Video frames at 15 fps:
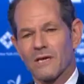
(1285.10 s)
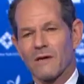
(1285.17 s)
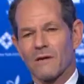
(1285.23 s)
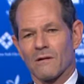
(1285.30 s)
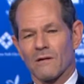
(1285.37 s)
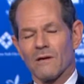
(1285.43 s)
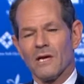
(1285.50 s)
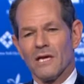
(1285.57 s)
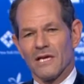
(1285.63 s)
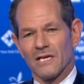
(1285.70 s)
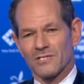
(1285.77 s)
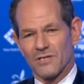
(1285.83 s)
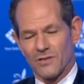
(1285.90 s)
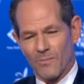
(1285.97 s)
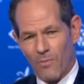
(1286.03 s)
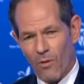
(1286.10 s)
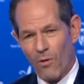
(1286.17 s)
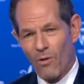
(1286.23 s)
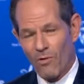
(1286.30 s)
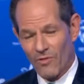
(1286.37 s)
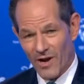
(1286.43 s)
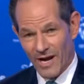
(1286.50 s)
here is that the
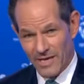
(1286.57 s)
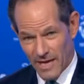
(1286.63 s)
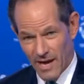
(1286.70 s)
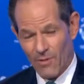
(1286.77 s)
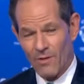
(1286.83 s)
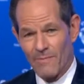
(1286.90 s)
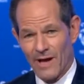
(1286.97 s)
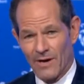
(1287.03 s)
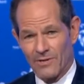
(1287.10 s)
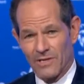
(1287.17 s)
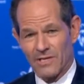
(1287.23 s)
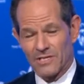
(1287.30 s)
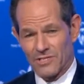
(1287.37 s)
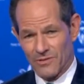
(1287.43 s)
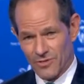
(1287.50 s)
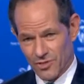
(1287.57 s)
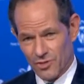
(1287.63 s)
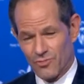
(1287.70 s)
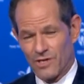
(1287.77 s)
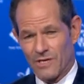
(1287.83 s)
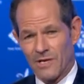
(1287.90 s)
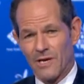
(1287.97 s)
poll that I care about is in the
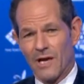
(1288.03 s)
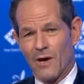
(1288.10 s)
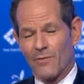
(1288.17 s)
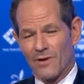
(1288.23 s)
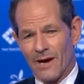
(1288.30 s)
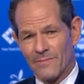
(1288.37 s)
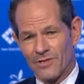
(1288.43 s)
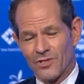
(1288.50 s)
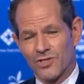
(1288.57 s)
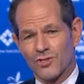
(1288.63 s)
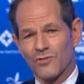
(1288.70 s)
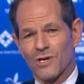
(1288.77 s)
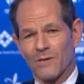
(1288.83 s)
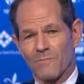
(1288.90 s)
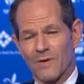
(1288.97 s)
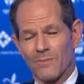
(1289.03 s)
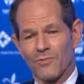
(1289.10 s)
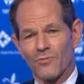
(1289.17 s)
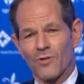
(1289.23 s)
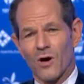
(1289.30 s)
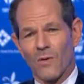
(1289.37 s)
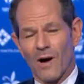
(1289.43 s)
street. And when I'm in the street,
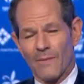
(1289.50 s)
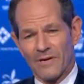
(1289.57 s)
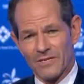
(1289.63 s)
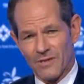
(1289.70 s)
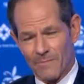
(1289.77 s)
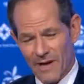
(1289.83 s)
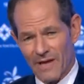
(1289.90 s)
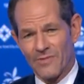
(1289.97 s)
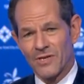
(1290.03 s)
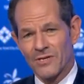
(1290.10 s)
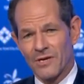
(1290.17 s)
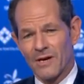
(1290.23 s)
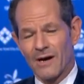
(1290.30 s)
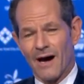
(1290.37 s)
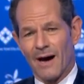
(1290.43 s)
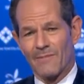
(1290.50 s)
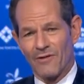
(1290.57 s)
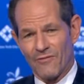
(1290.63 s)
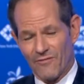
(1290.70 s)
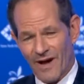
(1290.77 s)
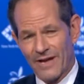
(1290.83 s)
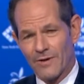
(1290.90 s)
people know I'm independent, I'm a
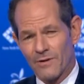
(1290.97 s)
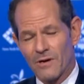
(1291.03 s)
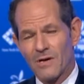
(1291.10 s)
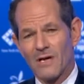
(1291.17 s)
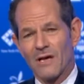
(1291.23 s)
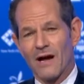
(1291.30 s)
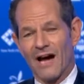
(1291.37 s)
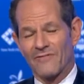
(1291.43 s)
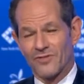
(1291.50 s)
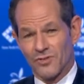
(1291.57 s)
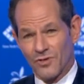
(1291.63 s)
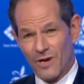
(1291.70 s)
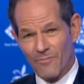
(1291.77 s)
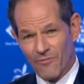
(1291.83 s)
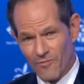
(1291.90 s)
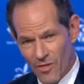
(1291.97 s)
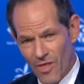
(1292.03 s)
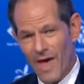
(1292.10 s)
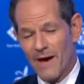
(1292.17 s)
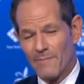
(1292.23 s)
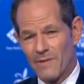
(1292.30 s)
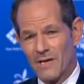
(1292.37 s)
fighter, I've stood up for
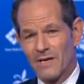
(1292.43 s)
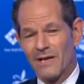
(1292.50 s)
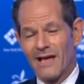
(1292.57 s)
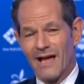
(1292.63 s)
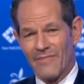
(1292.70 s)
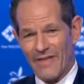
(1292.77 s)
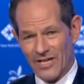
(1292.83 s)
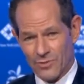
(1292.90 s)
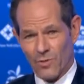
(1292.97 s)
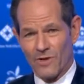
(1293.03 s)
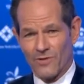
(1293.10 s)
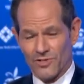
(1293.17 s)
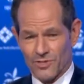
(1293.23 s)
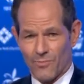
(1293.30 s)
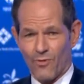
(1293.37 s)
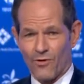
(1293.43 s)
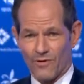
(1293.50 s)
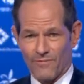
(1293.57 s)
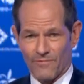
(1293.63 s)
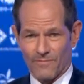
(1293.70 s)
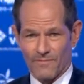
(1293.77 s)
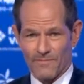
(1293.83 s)
them, and that's why they're supportive.